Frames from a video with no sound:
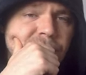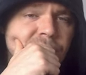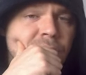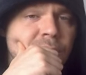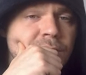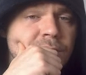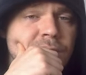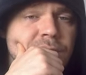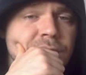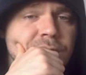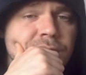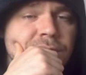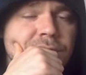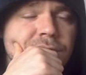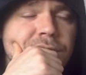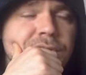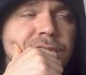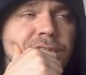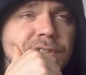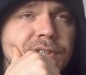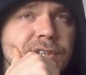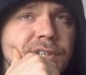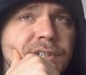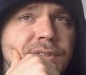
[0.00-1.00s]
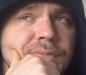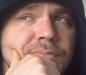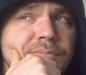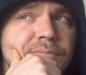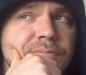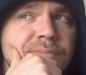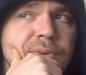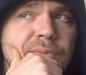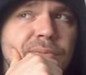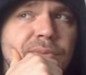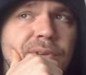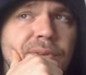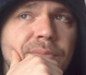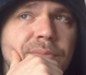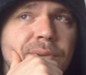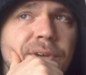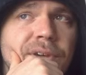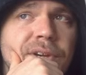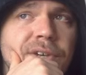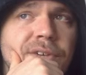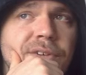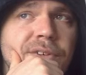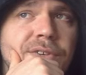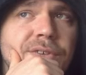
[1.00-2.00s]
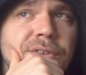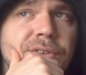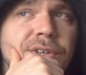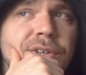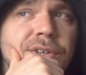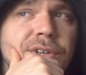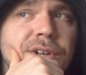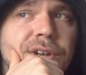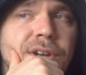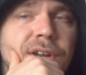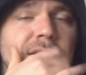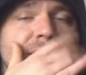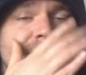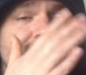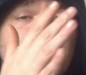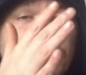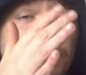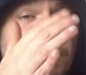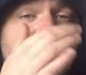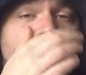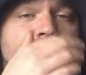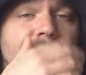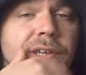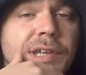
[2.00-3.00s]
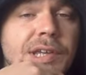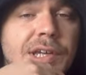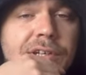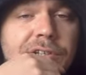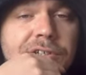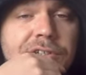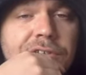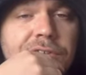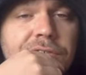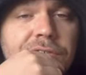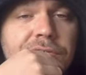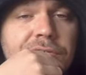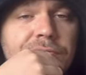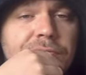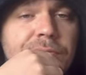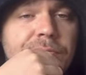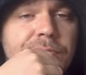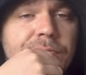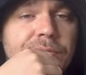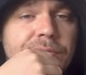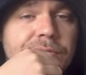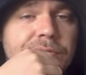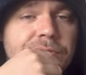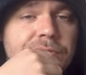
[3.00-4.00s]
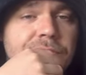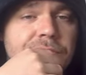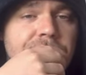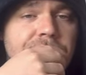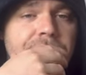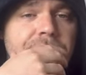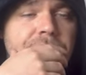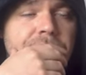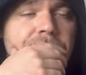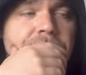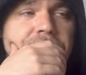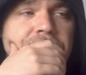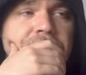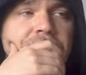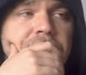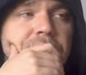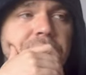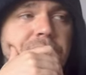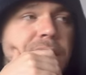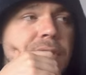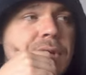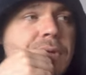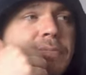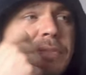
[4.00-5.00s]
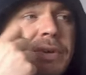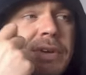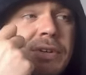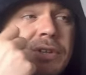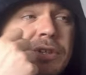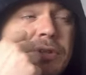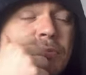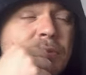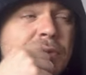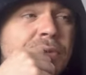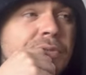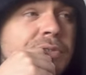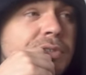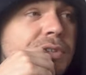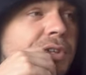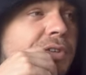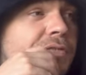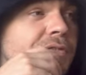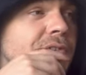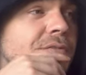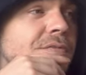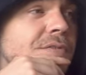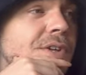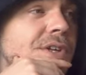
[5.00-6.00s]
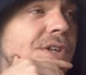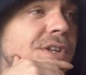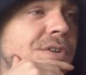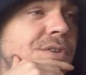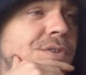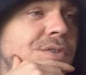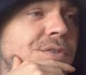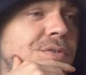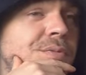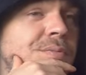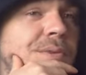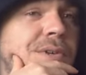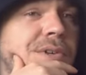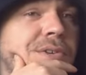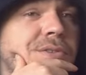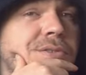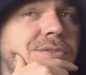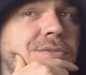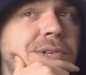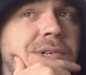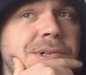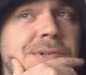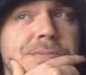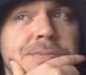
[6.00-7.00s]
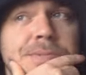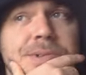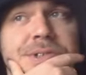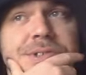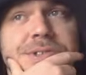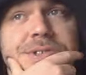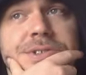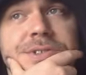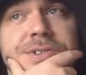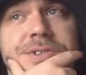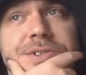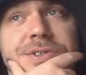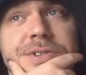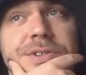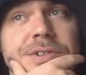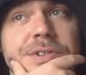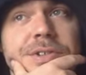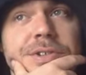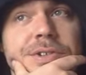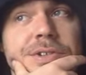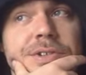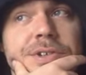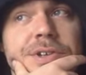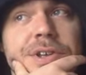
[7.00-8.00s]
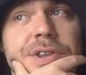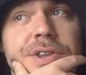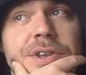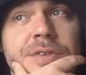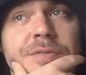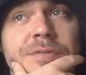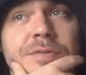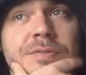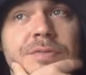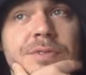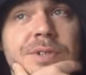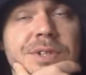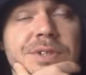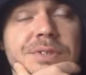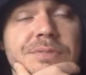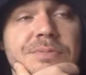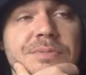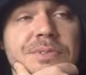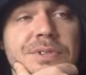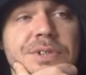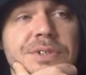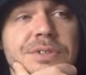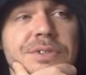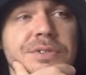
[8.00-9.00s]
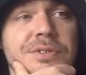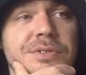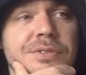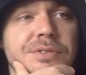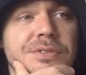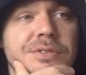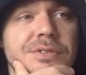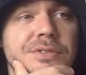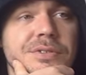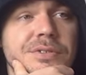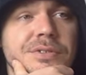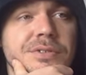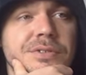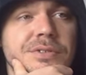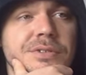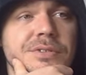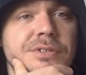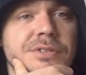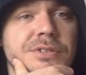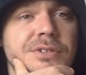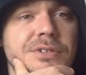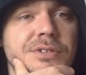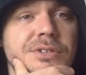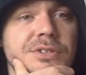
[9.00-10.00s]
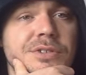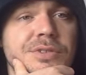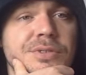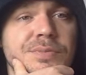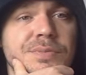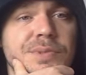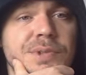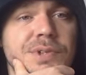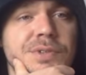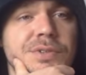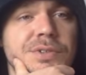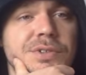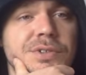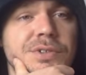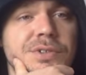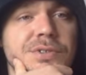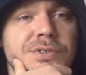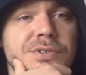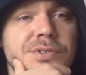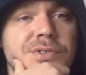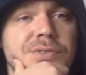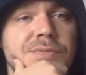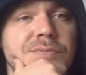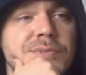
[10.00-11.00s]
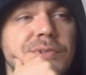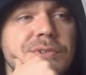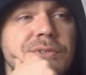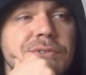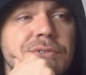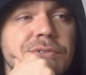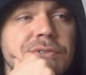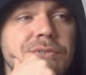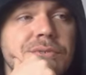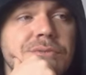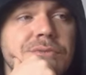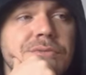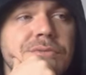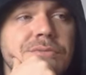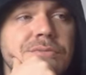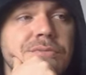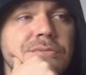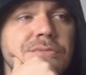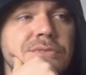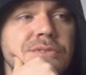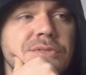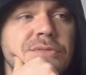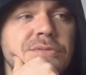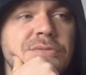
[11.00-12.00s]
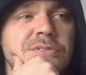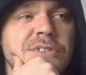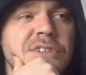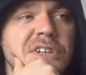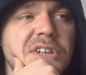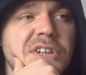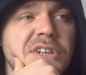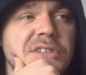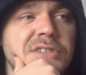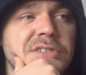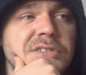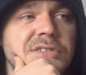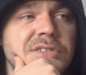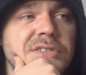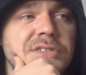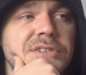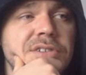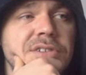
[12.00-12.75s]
Although, I was going to say, it's probably better doing it like that, but they didn't catch Jack the Ripper, so. But then I suppose the other thing could have been as well, because another reason why it's good to choose prostitutes is because who cares?